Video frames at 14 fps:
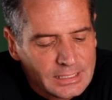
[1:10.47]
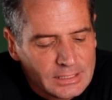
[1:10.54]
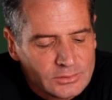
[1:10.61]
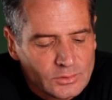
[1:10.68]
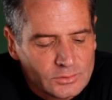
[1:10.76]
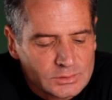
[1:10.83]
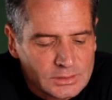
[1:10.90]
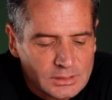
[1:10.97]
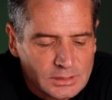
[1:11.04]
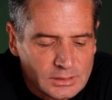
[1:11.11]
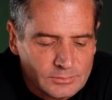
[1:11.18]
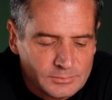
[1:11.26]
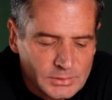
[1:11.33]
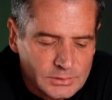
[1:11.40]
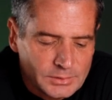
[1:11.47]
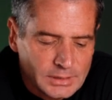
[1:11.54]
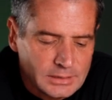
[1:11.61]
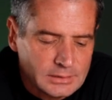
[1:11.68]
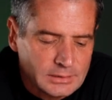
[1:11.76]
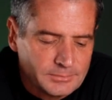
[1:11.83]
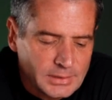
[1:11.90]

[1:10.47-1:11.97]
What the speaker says: And those, between the